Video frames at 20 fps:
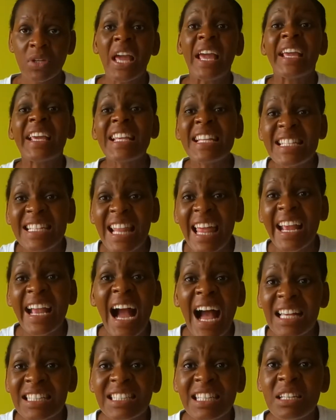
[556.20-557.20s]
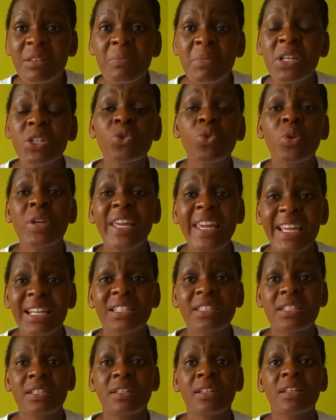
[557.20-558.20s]
is like asking me to
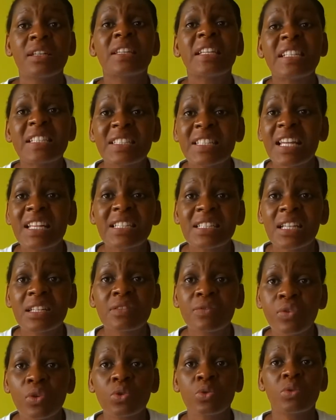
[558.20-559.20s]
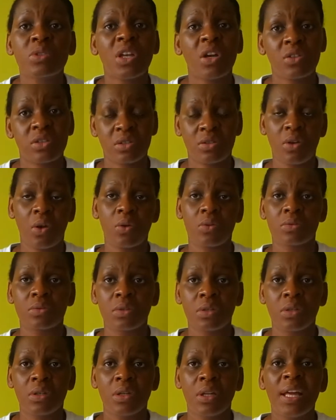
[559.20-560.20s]
eat this tasteless food without salt.
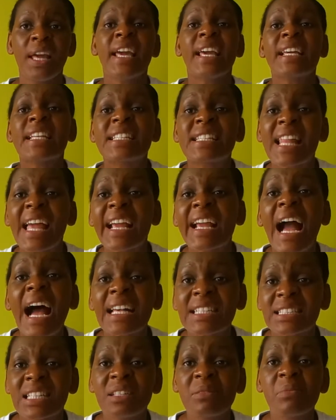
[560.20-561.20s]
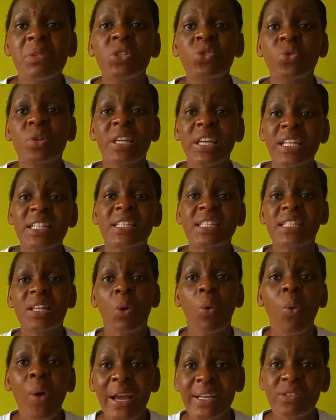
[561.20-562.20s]
It's like asking me to eat the
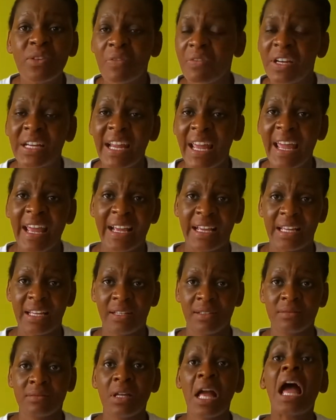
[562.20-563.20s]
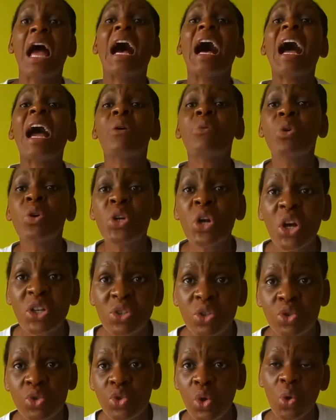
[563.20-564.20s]
white of an egg. I will not
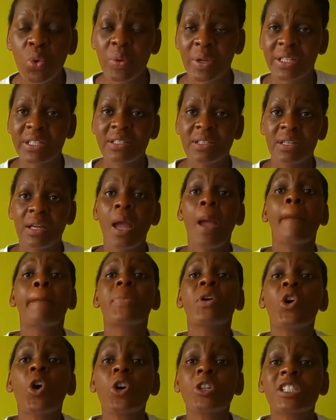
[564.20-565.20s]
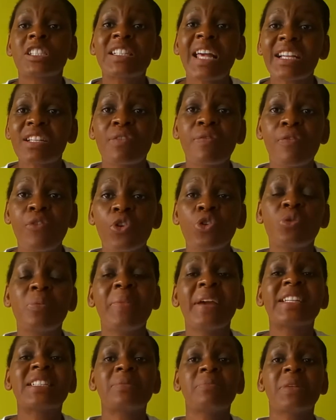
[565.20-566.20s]
do it because such food
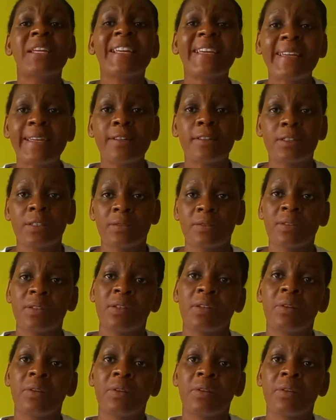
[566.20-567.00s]
makes me ill.